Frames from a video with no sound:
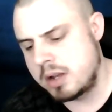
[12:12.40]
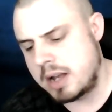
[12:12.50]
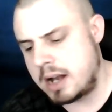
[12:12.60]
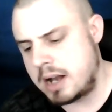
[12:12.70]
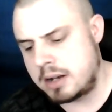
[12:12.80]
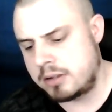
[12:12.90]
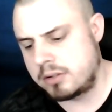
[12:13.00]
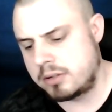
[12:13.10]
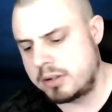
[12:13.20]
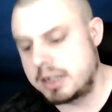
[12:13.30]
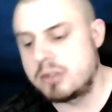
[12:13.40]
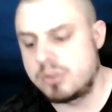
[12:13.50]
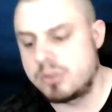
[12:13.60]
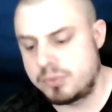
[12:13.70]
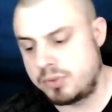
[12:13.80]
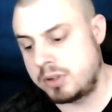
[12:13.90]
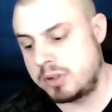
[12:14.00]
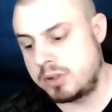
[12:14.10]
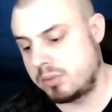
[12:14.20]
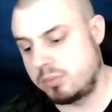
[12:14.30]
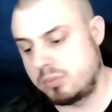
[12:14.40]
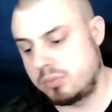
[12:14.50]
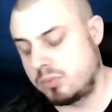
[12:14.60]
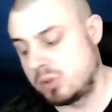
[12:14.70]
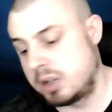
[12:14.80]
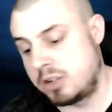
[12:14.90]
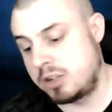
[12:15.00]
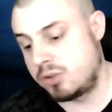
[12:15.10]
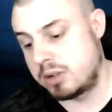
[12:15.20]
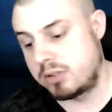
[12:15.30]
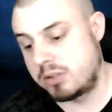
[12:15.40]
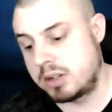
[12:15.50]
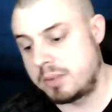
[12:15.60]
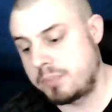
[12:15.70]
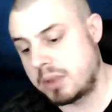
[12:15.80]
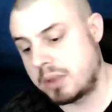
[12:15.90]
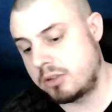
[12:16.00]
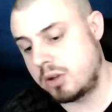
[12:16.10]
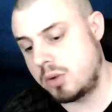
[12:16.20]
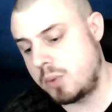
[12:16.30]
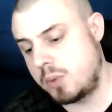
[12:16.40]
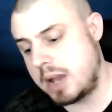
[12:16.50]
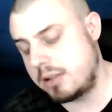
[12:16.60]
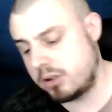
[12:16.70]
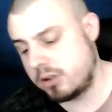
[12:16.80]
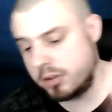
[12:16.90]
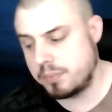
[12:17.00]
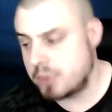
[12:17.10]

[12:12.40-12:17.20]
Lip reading: and Nicholas Humphreys weren't interested. So we ended up